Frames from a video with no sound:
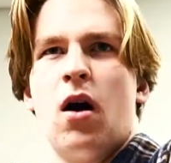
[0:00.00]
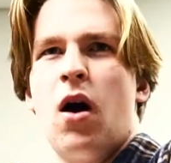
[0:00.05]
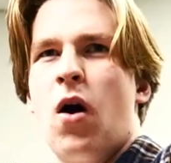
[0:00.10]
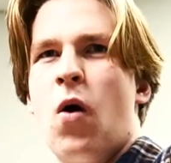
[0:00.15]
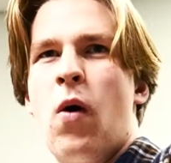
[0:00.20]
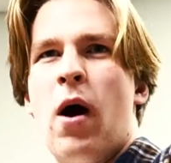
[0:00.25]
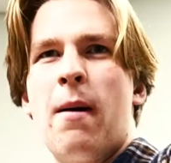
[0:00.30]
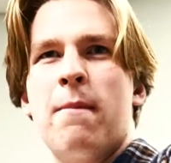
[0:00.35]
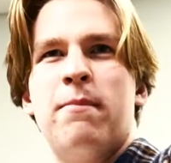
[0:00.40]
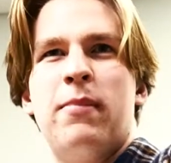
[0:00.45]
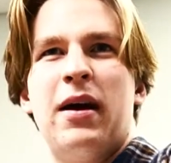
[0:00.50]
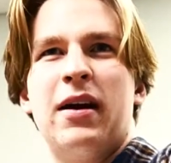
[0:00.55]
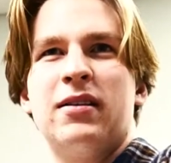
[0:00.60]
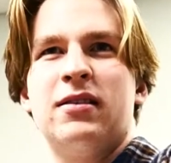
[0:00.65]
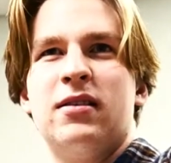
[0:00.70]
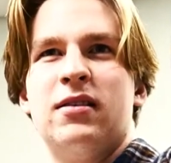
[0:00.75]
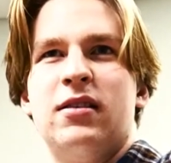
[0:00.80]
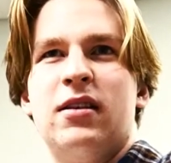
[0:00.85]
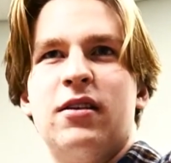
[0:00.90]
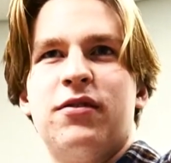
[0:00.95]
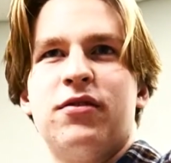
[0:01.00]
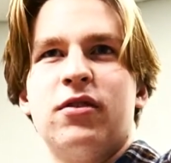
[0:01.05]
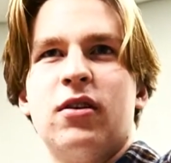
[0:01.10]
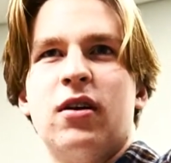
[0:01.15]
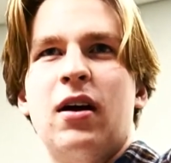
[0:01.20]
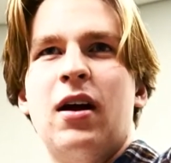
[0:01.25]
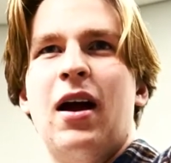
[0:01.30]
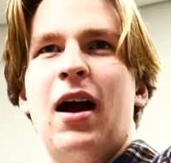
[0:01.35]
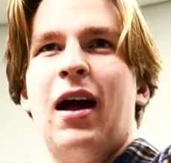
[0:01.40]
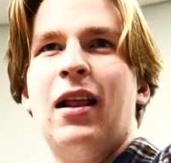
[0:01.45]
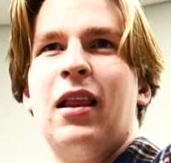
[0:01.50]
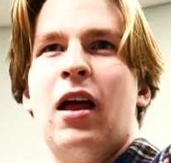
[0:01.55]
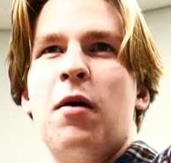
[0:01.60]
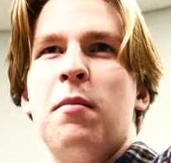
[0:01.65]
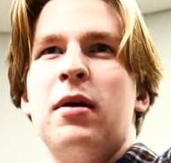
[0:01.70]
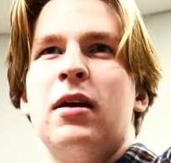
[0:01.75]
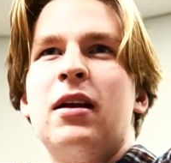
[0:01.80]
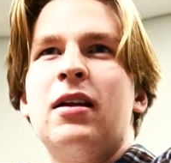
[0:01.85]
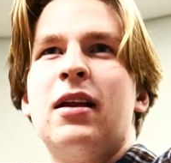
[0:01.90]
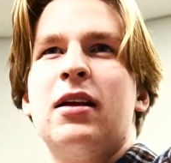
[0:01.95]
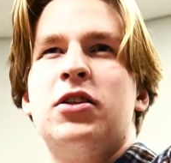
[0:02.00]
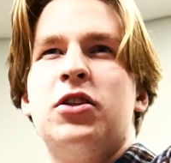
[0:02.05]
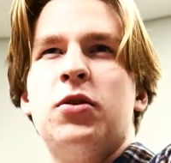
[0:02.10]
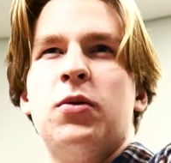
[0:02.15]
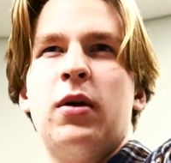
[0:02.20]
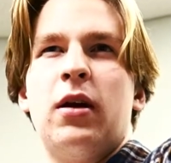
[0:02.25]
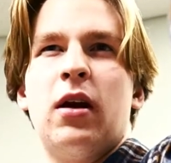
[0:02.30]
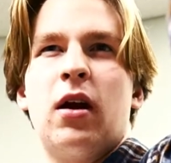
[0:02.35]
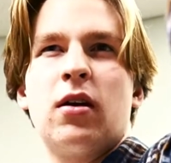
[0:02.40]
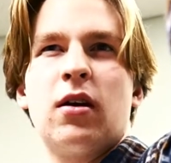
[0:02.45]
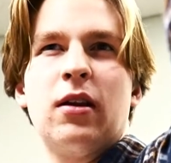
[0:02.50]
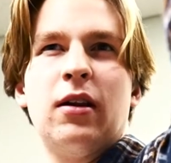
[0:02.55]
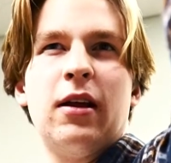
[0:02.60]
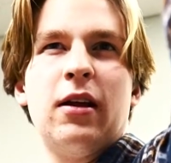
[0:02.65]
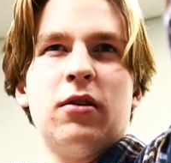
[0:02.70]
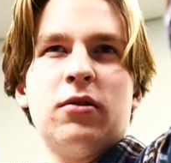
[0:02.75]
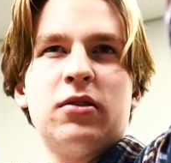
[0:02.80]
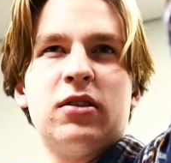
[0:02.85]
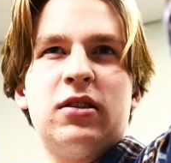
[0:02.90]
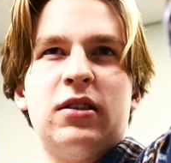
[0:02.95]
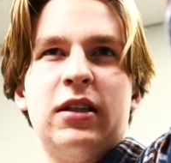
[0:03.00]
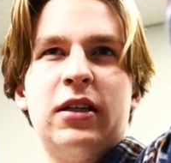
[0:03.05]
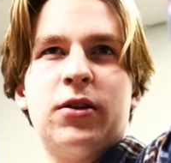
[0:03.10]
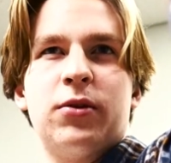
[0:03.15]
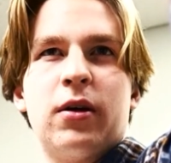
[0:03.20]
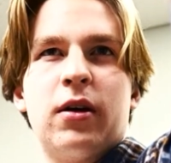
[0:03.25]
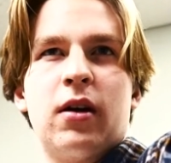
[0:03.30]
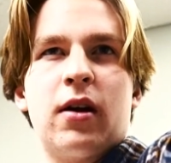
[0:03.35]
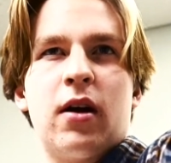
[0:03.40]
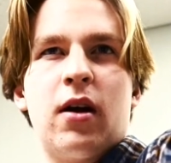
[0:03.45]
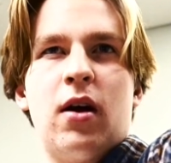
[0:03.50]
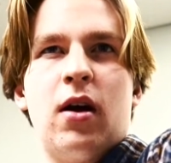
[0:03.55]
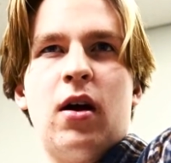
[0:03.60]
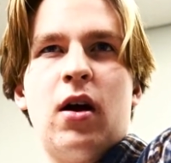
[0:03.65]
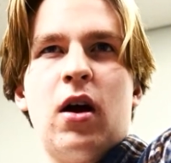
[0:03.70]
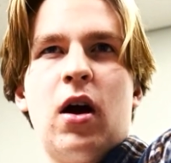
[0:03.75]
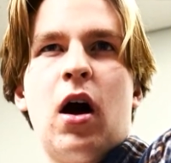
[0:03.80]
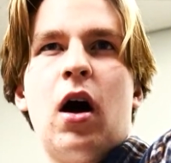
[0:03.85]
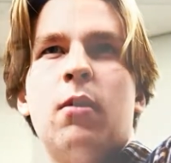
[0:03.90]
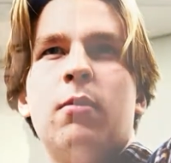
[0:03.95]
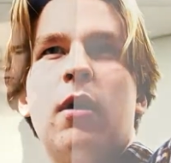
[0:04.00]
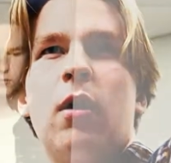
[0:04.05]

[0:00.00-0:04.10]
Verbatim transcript: Oh, I beg to differ. Allow me to let you in on a little secret. On